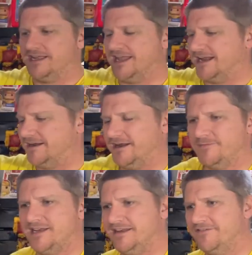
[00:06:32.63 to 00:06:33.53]
again, I, I,
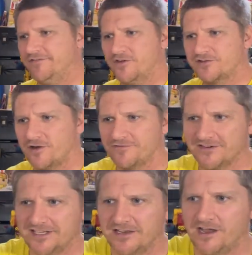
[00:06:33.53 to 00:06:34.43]
mean, even if those go
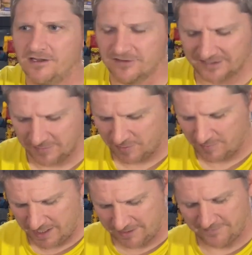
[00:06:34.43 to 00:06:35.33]
for $10 and I put
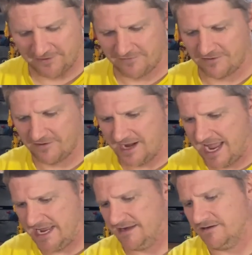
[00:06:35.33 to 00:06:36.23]
mine up there for
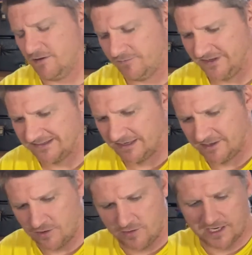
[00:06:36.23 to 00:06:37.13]
eight and hopefully sell
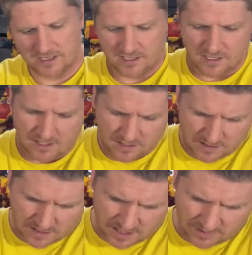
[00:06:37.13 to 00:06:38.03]
it quick,
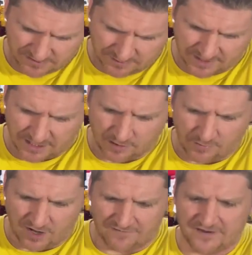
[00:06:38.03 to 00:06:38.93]
uh, we're still making a
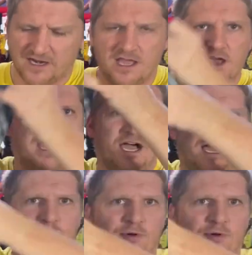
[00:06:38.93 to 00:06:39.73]
good profit. Uh,